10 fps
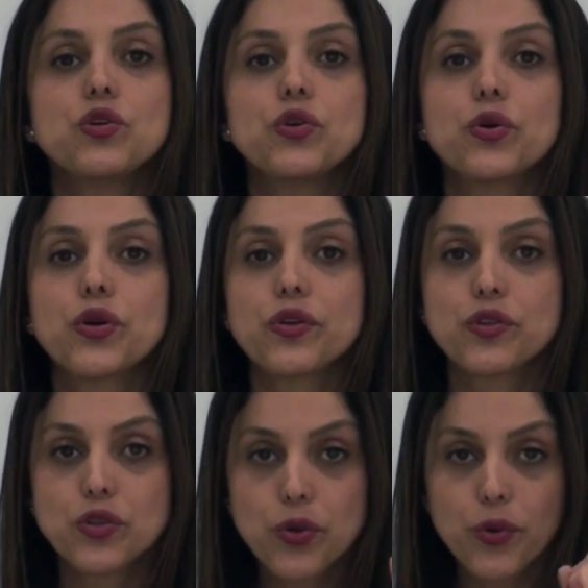your
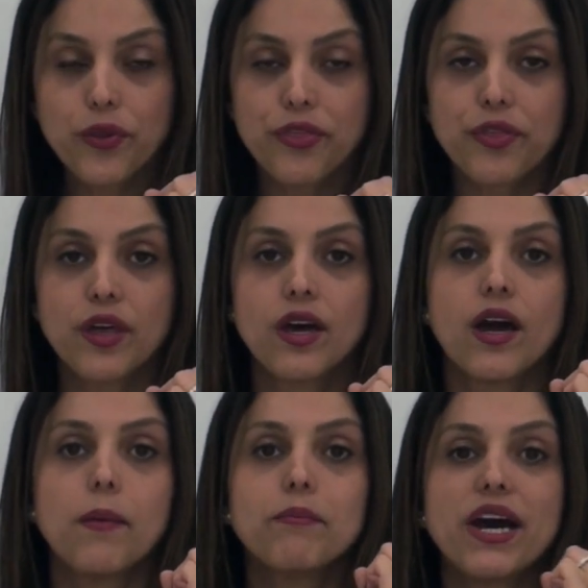tooth
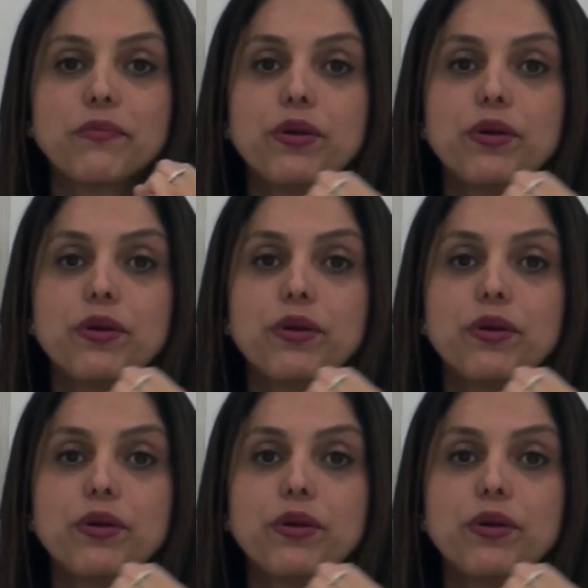might